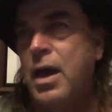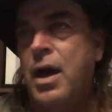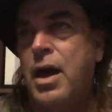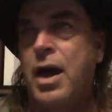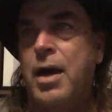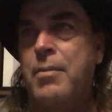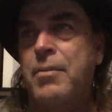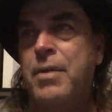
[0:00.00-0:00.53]

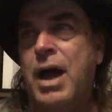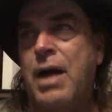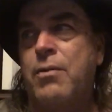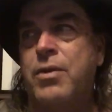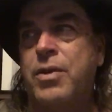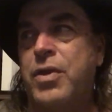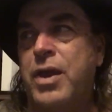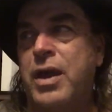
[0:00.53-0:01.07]
I
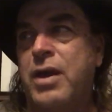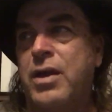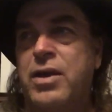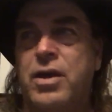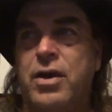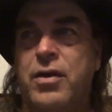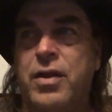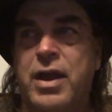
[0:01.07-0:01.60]
would think,
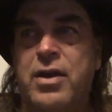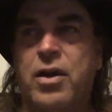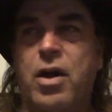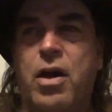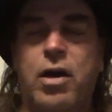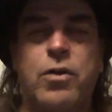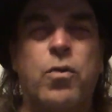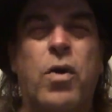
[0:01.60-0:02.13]
you know, they could
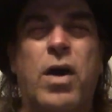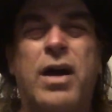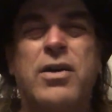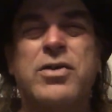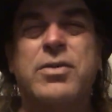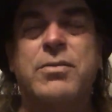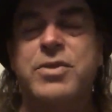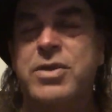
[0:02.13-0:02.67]

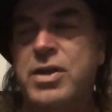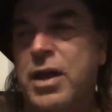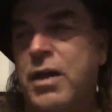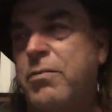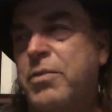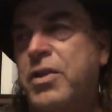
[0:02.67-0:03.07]
hardwire some stuff,